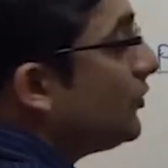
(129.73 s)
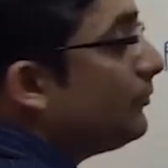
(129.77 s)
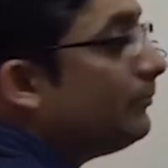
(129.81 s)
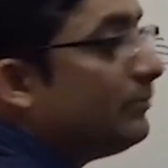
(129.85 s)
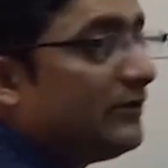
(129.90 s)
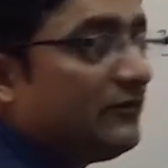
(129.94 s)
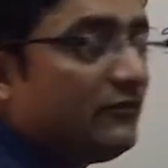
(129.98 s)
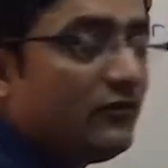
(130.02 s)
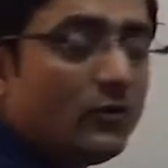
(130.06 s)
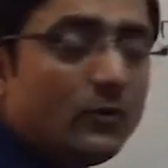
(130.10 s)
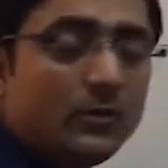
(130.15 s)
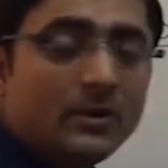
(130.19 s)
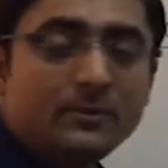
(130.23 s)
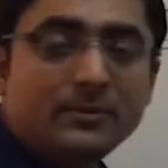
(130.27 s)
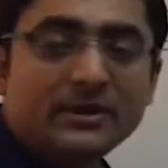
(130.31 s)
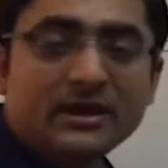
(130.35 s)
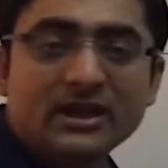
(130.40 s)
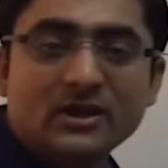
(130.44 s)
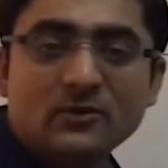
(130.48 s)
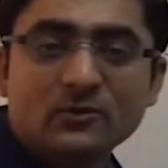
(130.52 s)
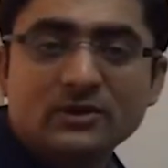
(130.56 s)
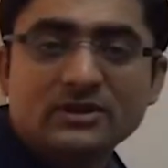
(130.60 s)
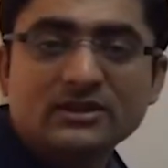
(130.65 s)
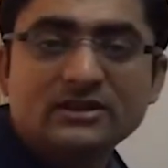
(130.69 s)
before we
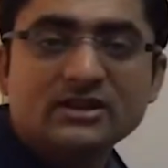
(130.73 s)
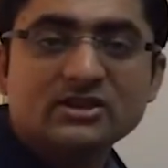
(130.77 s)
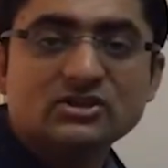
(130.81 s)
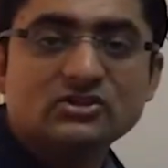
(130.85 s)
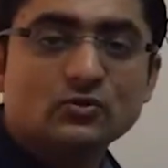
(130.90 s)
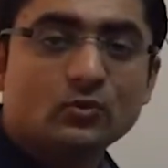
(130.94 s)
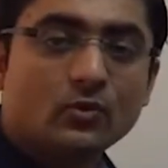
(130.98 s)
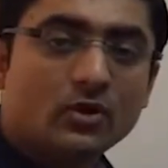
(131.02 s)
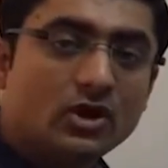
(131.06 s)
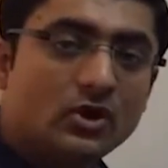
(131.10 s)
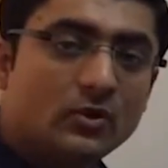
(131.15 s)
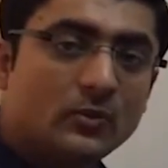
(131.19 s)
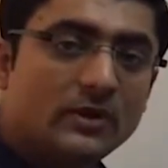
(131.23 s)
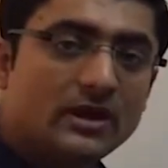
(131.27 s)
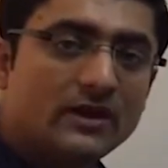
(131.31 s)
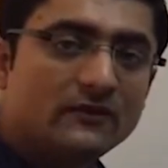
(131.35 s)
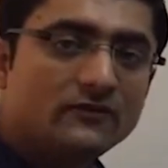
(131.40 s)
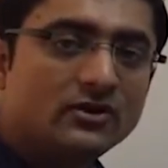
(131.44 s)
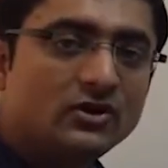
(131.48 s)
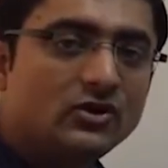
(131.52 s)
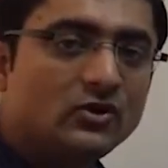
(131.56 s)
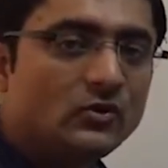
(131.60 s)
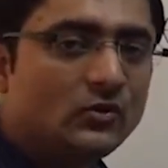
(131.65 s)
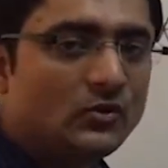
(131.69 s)
begin with this, what do we have
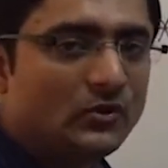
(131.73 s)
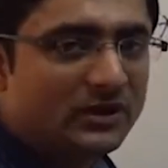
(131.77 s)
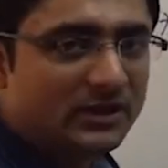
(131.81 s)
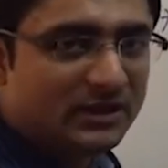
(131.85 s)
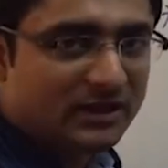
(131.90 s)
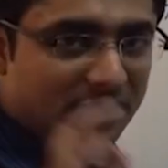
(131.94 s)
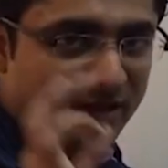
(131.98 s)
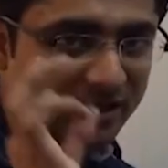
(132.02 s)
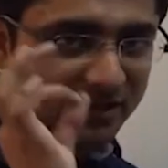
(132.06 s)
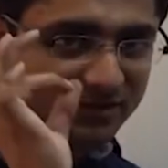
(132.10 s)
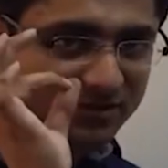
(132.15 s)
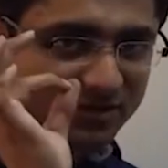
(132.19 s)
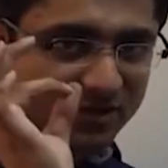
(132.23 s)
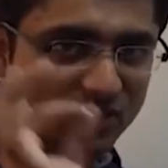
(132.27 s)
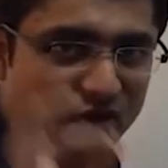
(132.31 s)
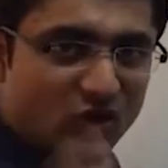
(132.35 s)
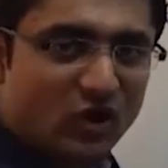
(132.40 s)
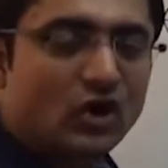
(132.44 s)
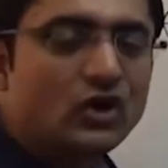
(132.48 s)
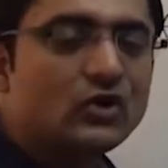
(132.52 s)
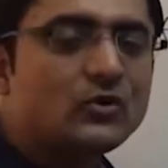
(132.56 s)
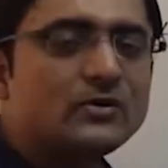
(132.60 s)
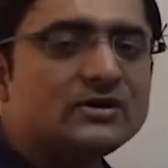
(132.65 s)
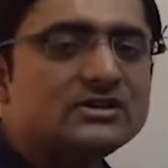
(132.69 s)
to do? In the
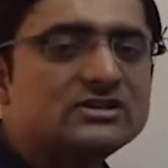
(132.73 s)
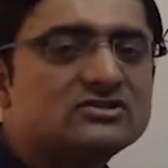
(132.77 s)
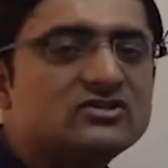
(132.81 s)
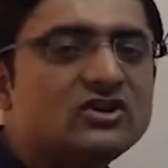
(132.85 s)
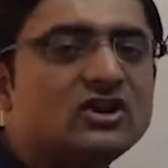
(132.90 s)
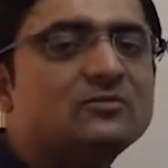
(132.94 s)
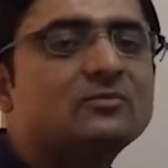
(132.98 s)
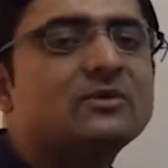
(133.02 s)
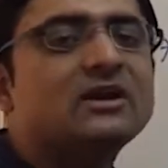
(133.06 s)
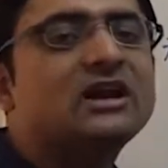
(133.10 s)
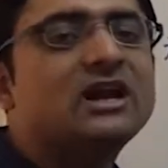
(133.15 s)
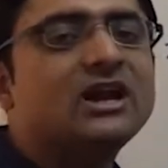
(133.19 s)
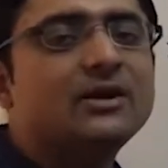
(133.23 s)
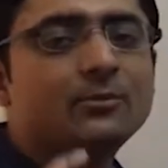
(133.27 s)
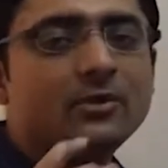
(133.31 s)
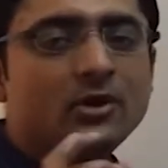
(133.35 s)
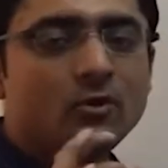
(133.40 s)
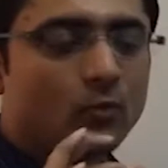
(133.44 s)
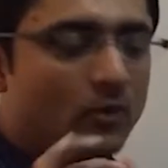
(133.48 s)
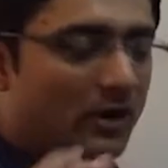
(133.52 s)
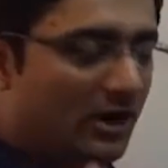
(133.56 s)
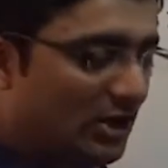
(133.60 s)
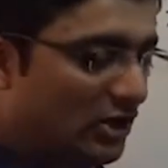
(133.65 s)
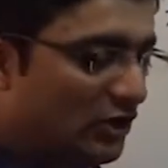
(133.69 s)
congruence statement, label
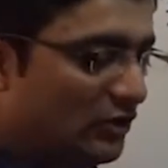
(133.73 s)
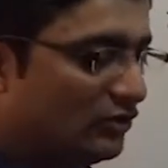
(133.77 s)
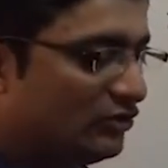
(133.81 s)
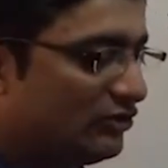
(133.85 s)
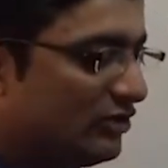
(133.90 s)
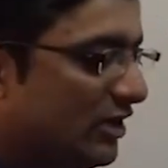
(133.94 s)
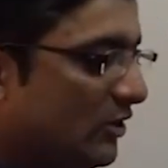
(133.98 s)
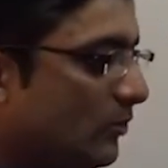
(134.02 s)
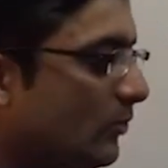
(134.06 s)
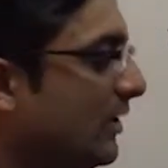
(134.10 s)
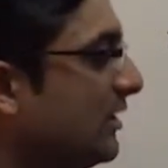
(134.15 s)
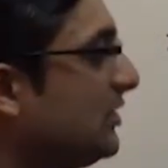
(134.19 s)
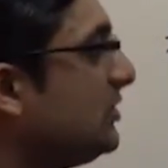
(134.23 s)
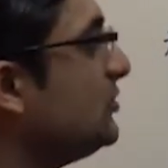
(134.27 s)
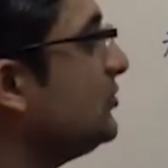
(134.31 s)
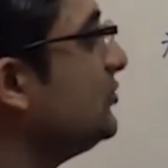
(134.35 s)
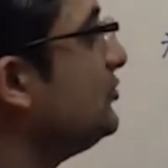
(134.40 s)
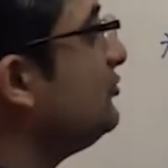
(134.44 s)
1, 2, 3, 1, 2,